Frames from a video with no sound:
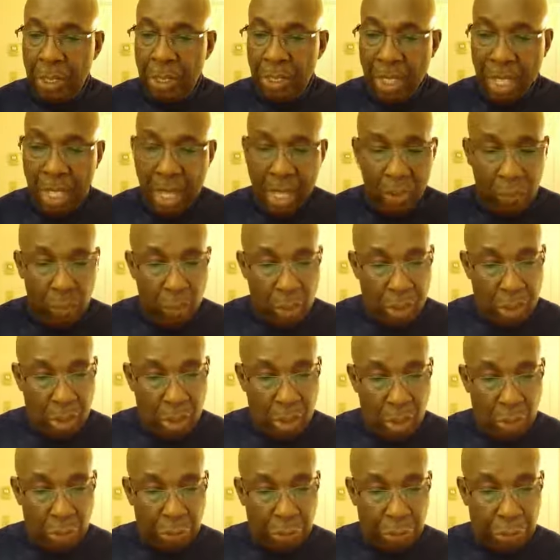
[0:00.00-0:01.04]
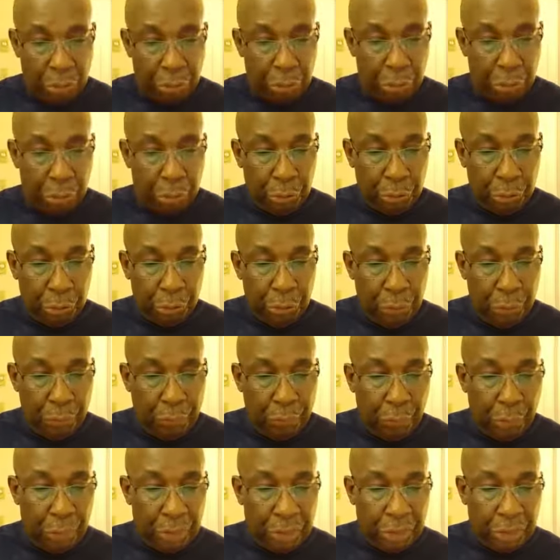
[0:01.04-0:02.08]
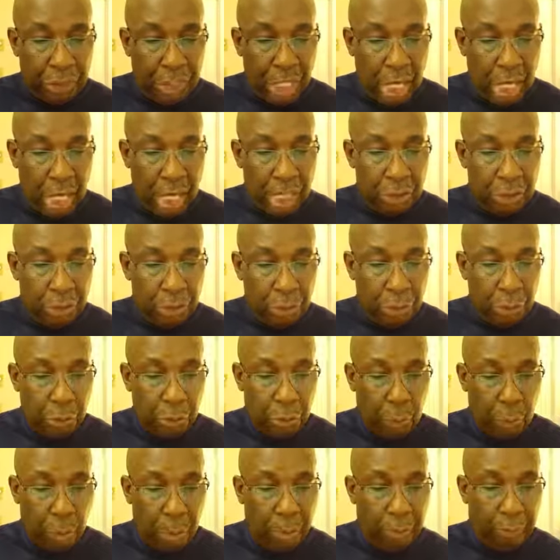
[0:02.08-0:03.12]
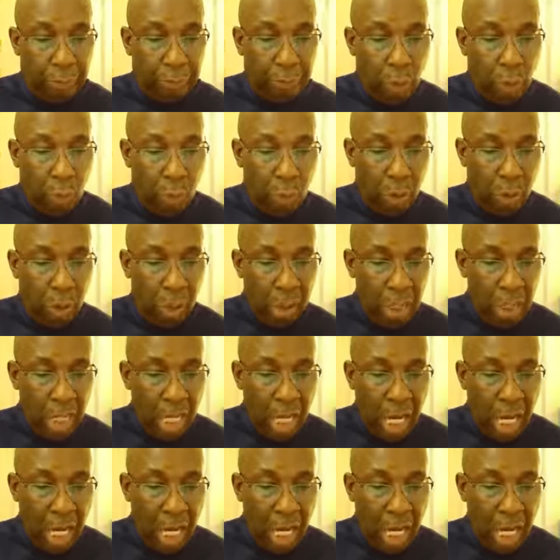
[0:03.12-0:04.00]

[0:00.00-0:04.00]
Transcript: Then we go to 1 John 2.24,